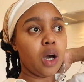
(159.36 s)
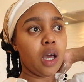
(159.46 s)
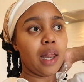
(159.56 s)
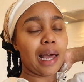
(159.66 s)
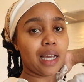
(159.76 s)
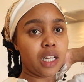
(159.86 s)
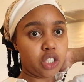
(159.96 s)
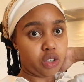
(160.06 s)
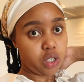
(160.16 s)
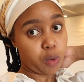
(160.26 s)
luckily
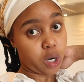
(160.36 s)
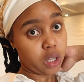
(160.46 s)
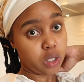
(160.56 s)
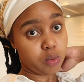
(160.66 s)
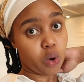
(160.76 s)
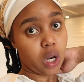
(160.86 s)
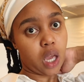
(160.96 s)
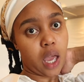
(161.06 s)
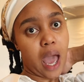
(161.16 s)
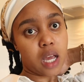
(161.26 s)
she responded this
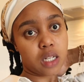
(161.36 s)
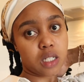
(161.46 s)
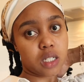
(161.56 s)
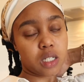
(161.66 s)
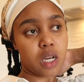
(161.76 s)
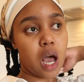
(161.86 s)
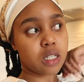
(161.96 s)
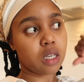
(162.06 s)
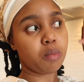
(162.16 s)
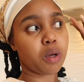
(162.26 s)
morning, and
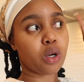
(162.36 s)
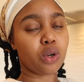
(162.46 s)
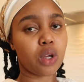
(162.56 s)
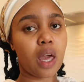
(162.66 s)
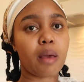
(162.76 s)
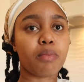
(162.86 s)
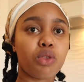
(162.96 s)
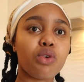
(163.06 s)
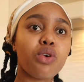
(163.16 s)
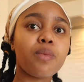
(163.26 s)
housekeeping crew came
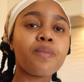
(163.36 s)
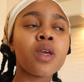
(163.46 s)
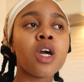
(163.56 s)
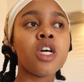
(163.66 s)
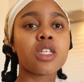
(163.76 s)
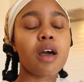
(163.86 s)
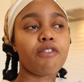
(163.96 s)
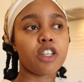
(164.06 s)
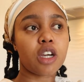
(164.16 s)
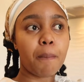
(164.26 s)
through to come
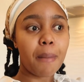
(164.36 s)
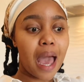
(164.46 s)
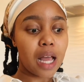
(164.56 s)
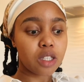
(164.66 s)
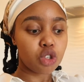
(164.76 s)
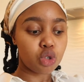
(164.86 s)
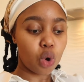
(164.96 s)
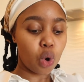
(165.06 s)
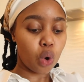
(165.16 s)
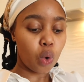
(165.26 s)
fetch our mat.
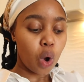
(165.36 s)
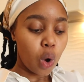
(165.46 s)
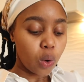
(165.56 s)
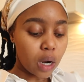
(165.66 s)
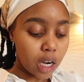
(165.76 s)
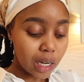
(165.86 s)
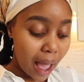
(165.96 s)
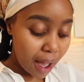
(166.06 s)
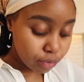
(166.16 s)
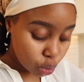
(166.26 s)
So currently
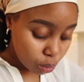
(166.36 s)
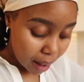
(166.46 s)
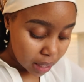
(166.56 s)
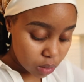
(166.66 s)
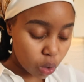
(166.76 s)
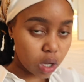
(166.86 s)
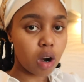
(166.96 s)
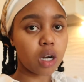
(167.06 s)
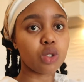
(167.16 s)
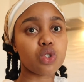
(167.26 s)
have no mat, walking
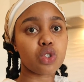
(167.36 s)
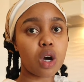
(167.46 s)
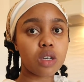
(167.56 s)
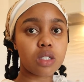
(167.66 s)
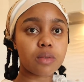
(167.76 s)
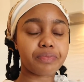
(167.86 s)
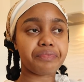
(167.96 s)
around on socks.